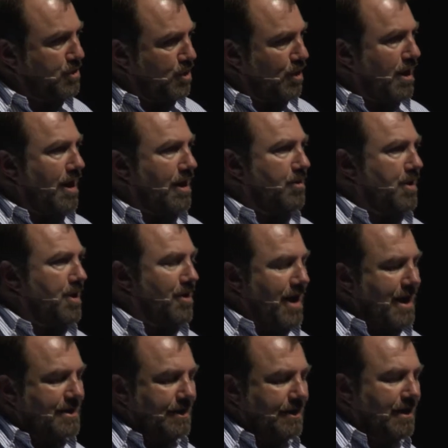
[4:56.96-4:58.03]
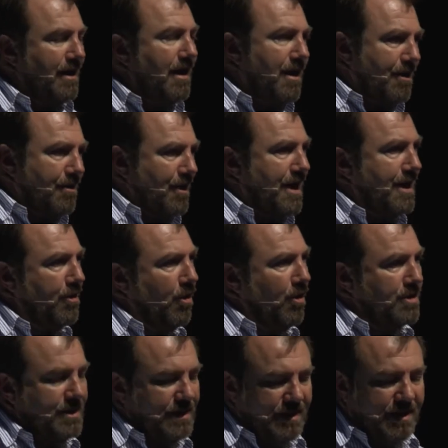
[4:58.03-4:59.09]
your luck when you get it. The luck they
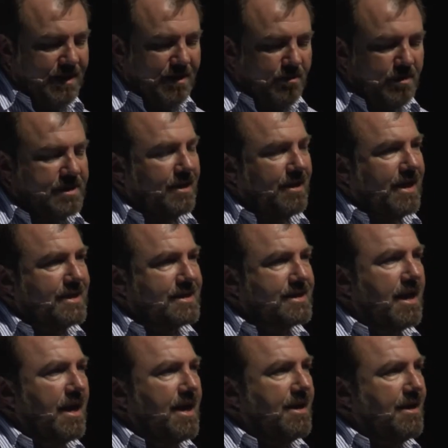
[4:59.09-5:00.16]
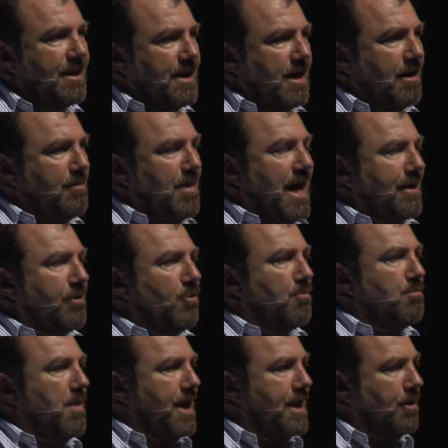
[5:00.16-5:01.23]
got was that they signed a young man called
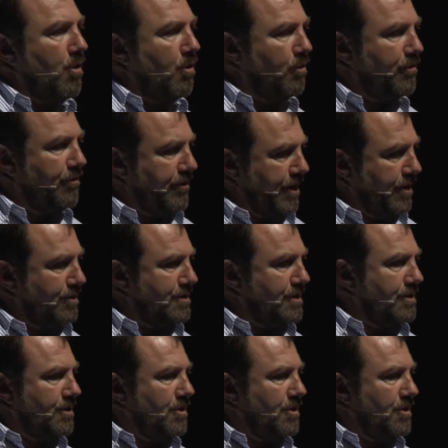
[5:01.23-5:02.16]
Mike Oldfield,